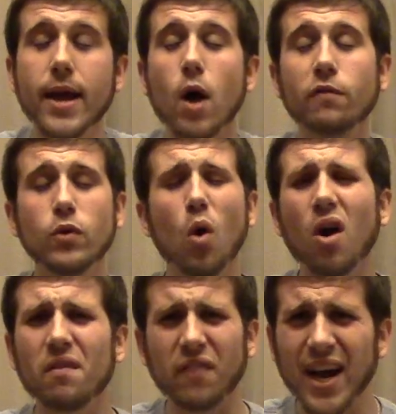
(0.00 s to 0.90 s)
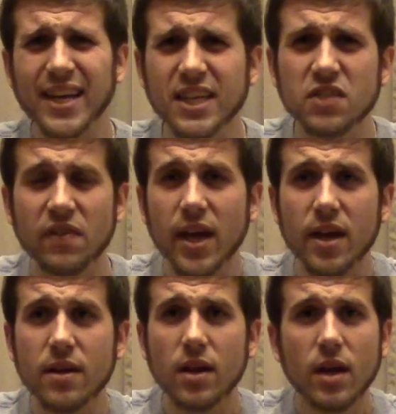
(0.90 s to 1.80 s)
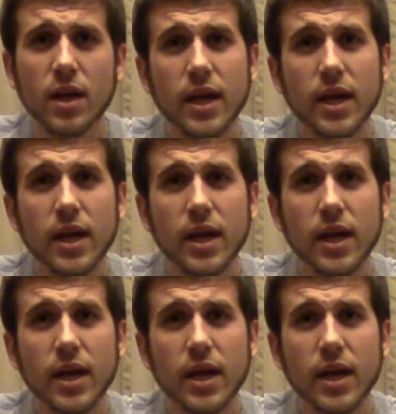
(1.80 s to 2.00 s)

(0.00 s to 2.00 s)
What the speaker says: Now, if you are a Vikings fan,